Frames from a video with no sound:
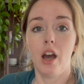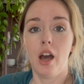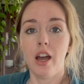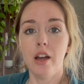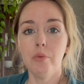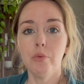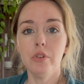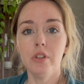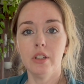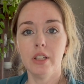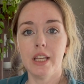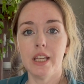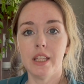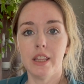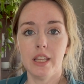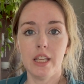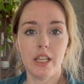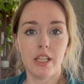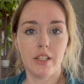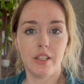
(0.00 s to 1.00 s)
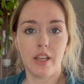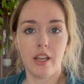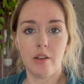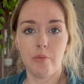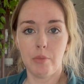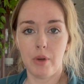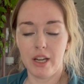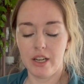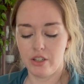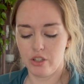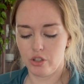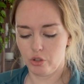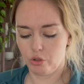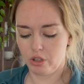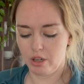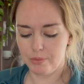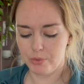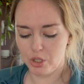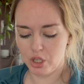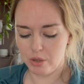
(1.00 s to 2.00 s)
I will link these in my
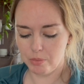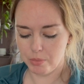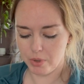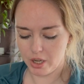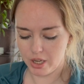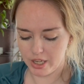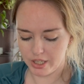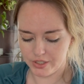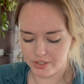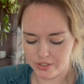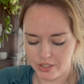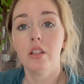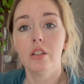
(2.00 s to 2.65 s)
description box.